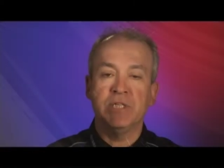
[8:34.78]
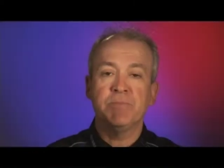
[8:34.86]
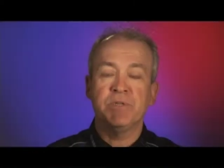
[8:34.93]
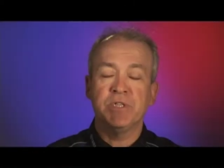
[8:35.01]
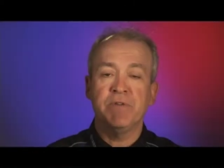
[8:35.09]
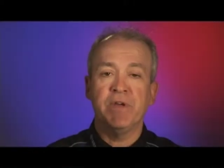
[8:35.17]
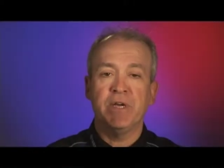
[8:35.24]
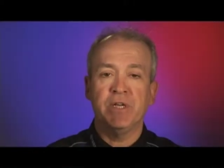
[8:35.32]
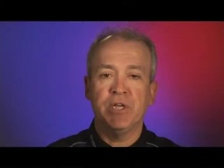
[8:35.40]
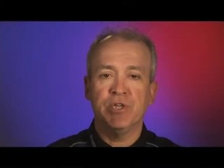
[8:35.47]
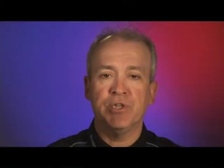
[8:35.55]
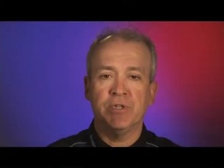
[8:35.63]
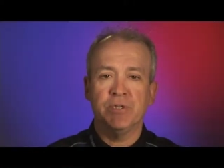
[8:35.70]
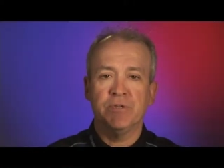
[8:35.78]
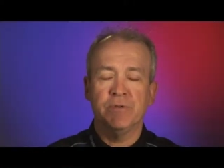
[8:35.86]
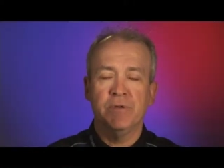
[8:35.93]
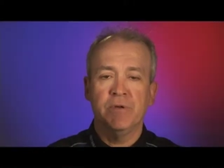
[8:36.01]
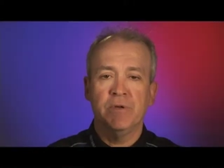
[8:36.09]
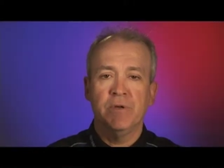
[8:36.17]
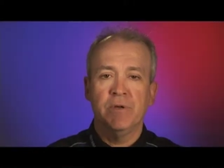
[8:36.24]
in specific conditions.
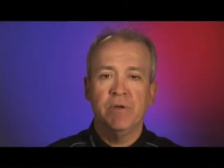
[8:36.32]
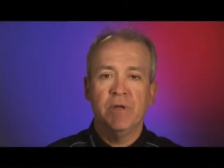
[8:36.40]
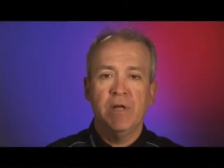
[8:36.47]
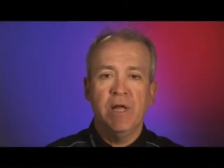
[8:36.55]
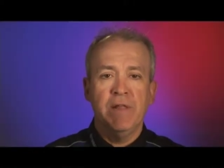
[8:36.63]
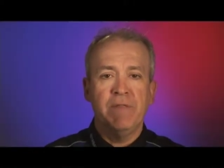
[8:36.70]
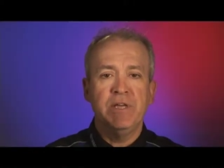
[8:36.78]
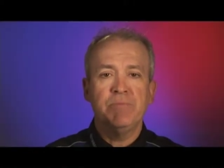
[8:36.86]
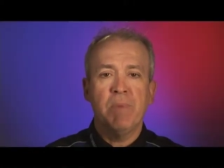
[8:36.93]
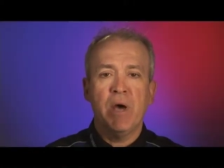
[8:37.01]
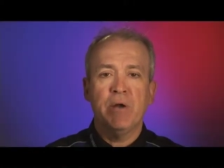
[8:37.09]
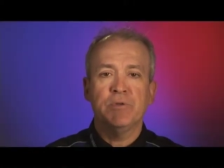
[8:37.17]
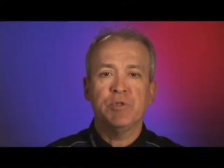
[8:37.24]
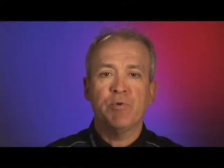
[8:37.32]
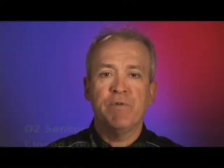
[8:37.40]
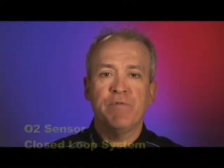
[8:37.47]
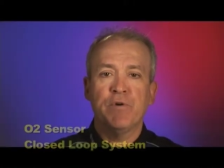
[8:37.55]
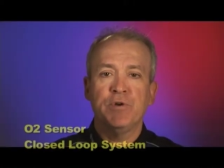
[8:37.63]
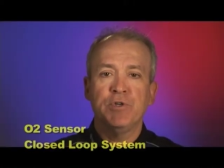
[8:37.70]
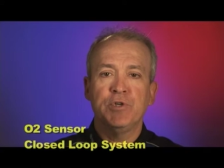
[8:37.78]
These models are
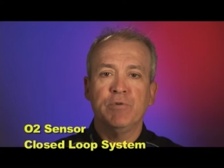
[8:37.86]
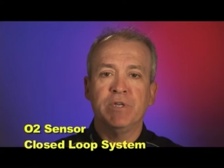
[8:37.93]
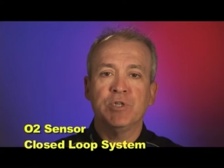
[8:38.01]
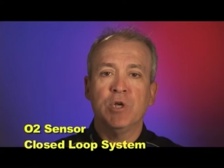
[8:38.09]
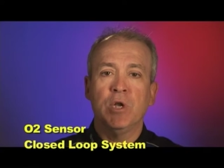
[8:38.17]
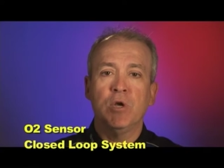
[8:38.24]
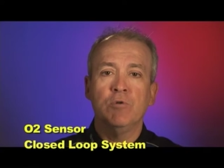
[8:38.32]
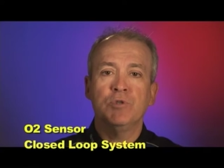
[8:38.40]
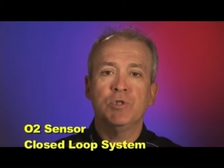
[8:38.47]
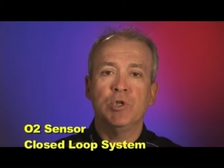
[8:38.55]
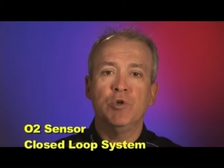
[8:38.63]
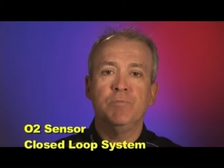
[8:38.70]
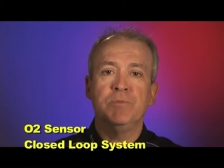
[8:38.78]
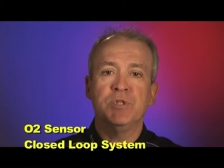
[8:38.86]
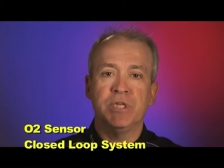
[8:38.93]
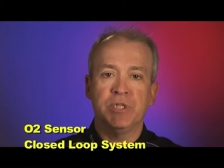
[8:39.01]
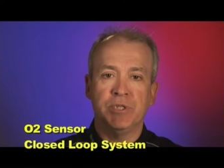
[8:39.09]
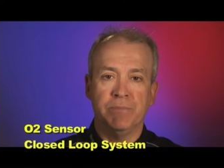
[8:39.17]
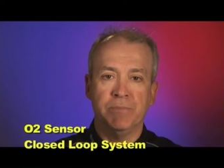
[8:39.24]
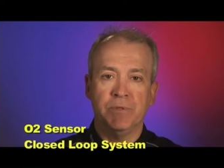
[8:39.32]
referred to as closed-loop
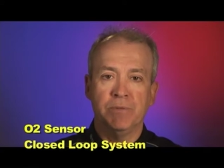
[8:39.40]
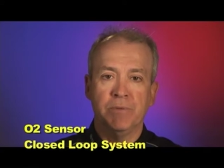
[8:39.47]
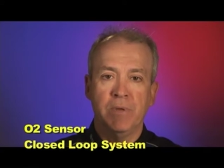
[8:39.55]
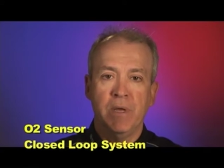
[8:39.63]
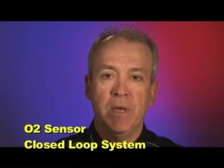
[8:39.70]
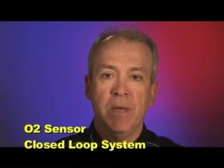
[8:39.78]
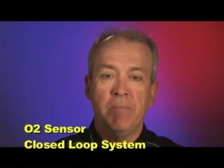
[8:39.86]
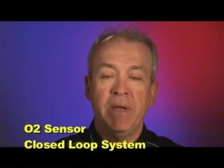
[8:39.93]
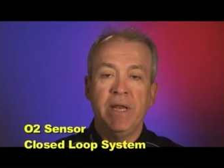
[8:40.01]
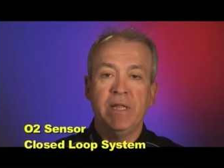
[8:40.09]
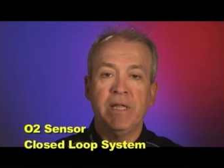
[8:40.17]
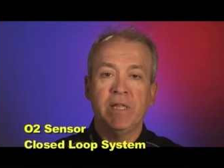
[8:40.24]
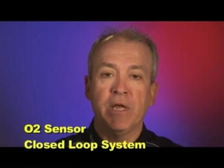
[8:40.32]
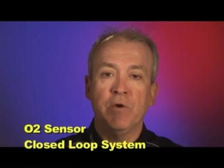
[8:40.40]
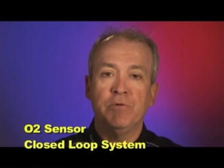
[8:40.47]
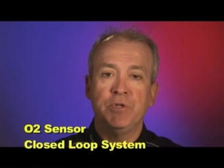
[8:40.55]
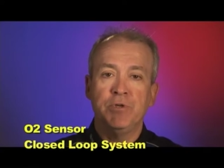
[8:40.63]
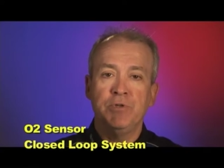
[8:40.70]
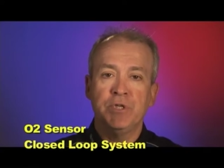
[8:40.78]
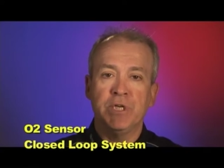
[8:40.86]
systems, meaning that the
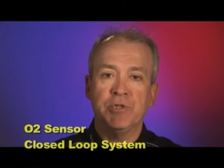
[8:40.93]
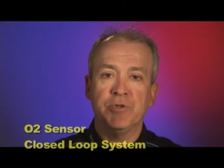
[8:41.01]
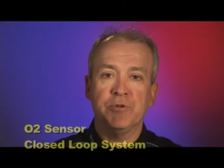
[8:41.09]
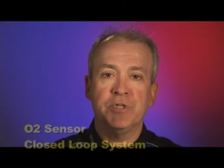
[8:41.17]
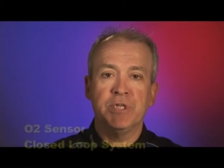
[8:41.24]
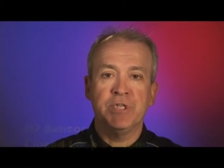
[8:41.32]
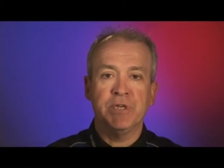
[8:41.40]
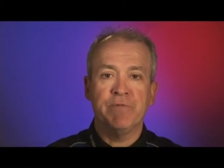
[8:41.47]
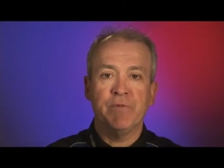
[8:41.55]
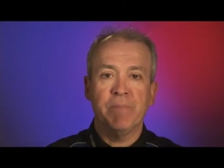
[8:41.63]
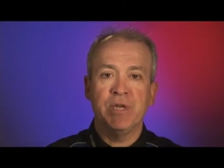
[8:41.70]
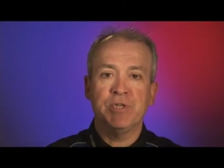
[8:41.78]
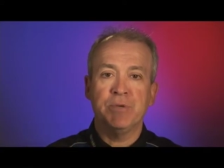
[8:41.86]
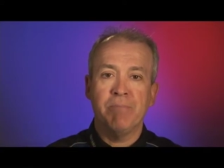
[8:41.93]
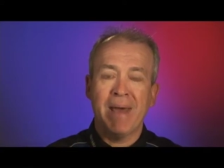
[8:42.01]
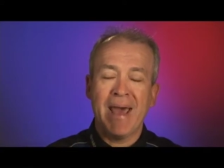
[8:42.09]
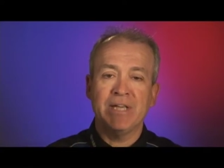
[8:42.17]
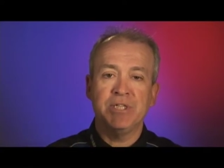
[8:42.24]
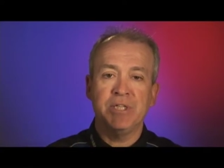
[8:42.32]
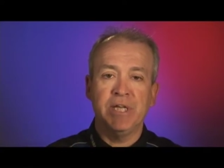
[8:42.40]
O2 sensor sends information
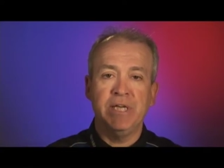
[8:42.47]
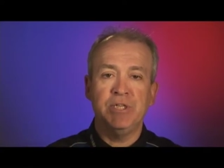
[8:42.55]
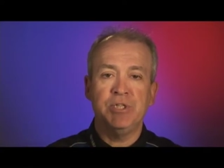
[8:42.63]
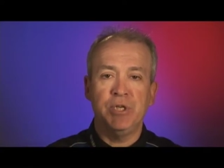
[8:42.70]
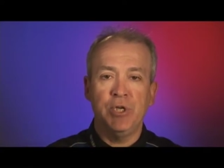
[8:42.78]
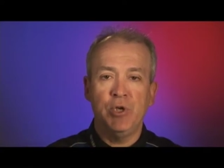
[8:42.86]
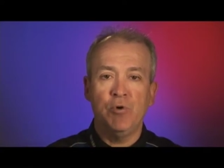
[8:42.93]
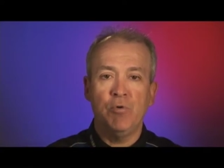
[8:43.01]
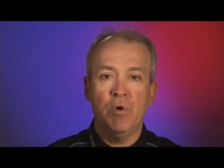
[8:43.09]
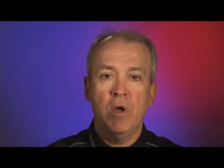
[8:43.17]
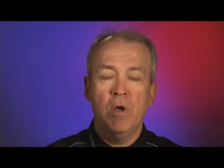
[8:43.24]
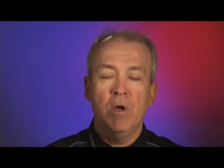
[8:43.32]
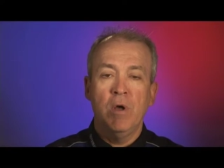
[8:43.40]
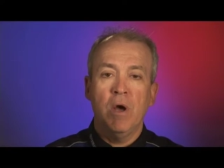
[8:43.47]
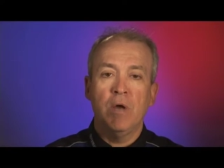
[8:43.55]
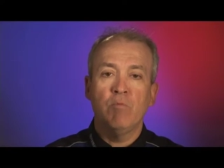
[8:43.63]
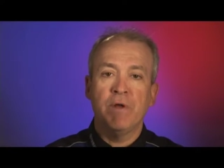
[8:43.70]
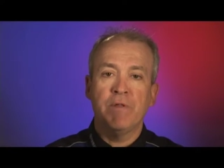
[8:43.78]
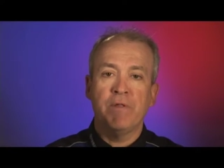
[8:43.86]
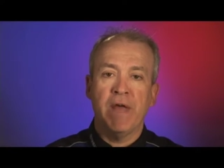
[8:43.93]
back to the ECU on
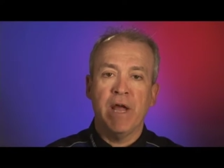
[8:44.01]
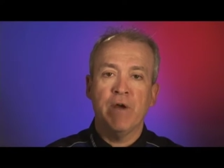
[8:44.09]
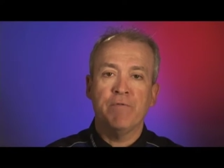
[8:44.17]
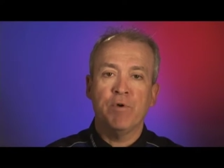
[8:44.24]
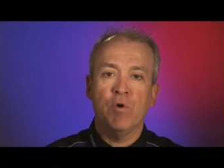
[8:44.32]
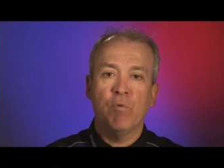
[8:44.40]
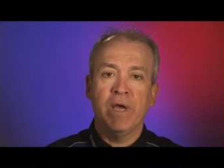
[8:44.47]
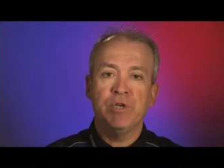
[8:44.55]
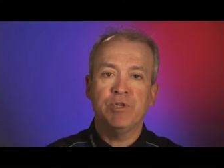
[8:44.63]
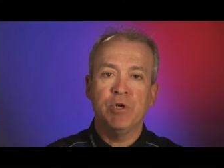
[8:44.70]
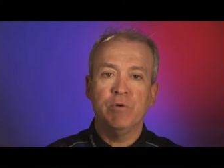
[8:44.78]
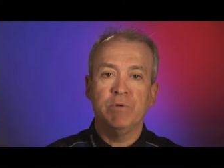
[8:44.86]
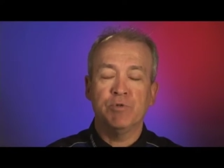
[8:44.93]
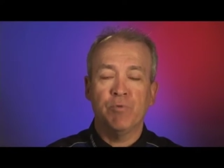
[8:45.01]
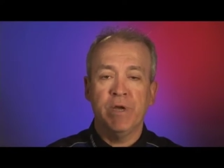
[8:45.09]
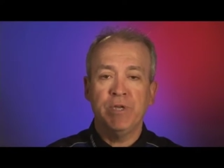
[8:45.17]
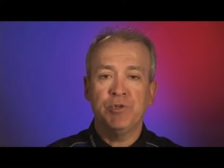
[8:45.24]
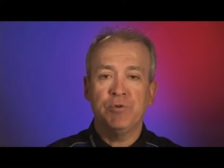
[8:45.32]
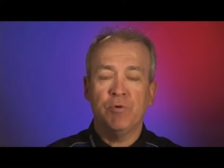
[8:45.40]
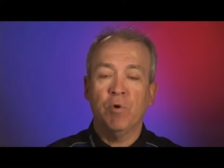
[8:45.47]
whether the air-fuel ratio is
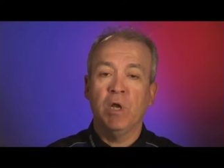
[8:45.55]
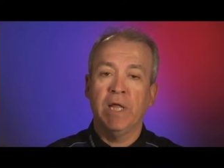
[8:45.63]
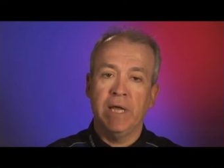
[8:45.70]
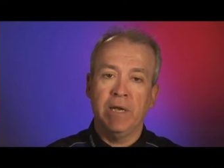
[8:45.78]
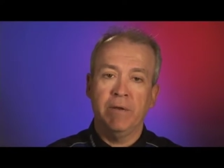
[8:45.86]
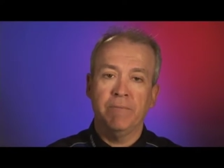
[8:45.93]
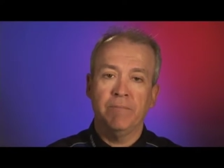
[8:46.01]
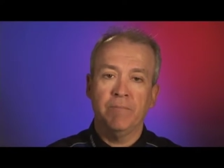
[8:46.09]
rich or lean.